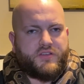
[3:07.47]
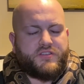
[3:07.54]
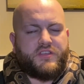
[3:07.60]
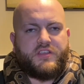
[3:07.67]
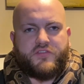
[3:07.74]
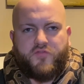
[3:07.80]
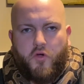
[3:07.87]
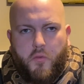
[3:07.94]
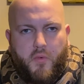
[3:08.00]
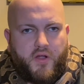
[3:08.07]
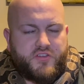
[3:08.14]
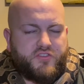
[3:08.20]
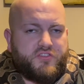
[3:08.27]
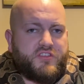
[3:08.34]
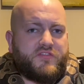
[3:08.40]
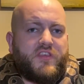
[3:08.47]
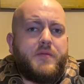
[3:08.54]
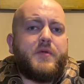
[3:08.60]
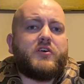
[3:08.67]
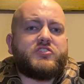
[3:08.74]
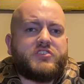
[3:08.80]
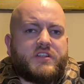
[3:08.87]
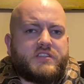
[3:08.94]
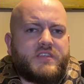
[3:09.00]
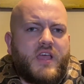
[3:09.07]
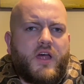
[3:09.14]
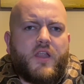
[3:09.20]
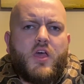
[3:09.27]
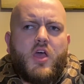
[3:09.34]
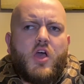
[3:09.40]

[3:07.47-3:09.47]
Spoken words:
these 4 months, or this female shuts down.